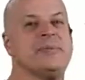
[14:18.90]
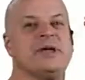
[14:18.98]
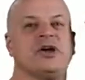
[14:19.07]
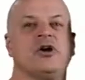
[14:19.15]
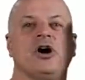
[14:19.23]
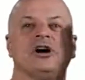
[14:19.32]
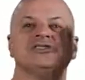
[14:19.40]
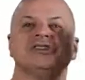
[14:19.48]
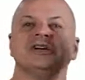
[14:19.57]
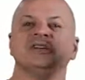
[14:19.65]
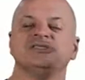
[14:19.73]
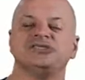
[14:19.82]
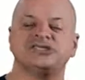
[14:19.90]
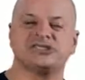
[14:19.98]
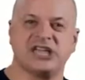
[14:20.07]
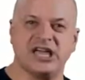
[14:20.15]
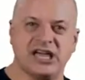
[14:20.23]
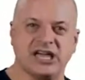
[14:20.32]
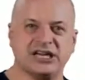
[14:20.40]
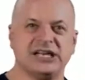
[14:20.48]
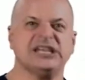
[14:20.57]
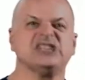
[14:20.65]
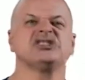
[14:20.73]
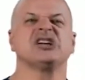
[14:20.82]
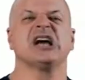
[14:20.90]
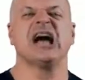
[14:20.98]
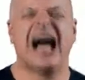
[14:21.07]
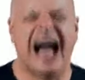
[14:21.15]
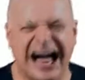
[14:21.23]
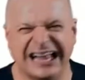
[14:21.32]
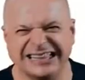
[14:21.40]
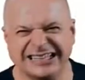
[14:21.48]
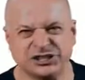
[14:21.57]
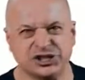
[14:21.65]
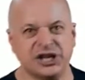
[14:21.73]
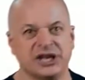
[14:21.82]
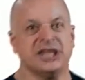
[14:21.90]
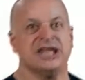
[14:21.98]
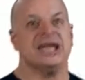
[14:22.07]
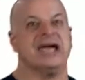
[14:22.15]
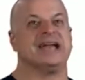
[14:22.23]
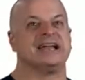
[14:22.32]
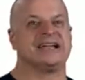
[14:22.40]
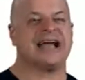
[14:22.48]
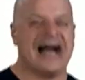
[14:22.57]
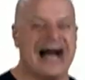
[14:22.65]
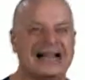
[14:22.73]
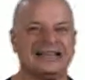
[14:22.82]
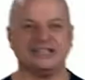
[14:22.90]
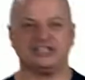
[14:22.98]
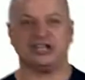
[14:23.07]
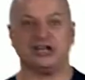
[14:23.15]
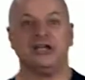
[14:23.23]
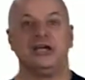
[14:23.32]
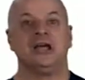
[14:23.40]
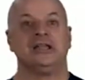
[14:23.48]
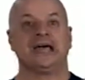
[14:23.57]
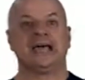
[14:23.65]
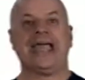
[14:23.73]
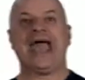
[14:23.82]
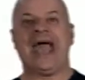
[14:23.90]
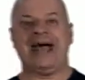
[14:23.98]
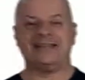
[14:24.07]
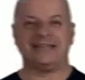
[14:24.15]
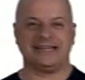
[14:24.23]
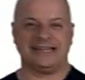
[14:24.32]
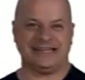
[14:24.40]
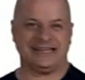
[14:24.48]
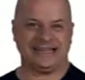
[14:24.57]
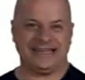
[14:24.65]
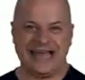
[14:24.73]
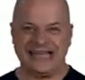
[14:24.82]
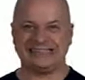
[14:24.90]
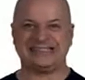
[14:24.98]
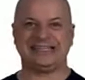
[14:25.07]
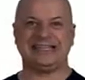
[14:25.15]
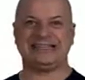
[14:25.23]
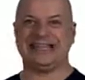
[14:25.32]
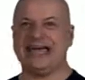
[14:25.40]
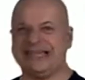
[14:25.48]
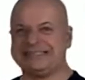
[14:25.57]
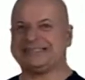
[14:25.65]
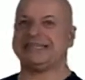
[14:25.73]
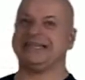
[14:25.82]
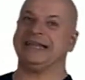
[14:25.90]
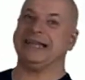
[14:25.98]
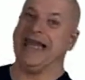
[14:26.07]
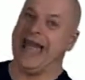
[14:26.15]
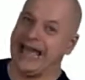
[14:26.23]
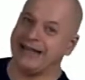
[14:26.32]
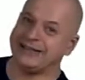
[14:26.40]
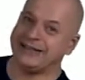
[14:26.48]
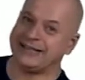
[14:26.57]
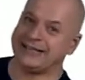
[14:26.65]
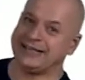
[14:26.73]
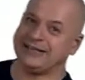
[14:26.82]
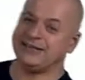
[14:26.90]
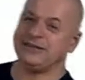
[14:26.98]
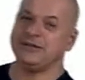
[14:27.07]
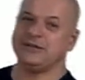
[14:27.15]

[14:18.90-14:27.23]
Because skin is collagen. And collagen, like alanine and lysine, lysine and alanine,